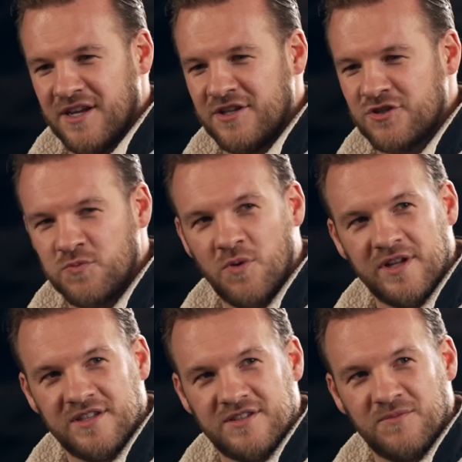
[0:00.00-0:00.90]
just
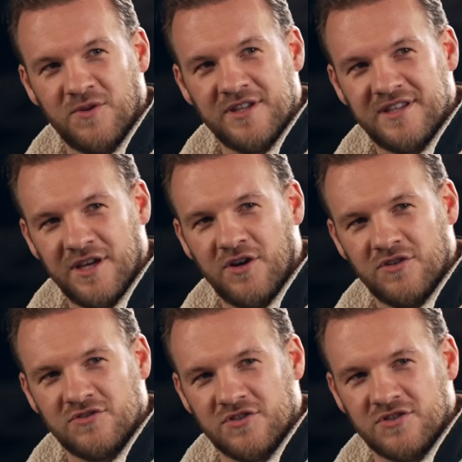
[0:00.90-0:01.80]
wanted the
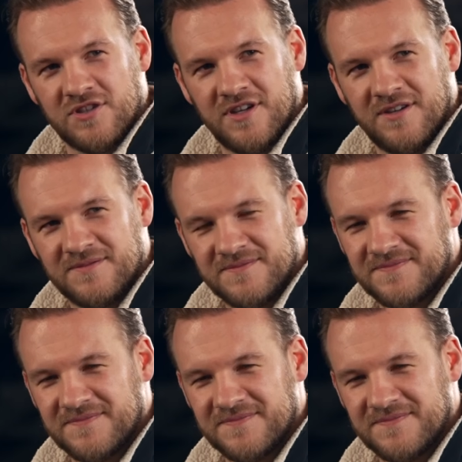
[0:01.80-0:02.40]
answers, you know?